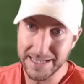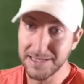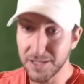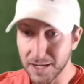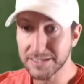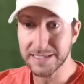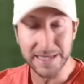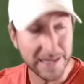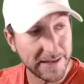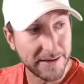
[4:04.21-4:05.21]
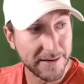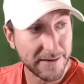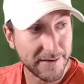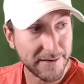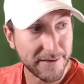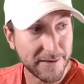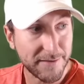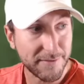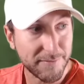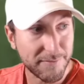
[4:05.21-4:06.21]
He does get it.
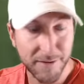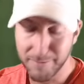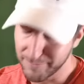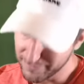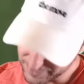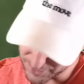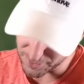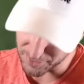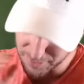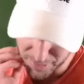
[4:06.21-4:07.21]
So,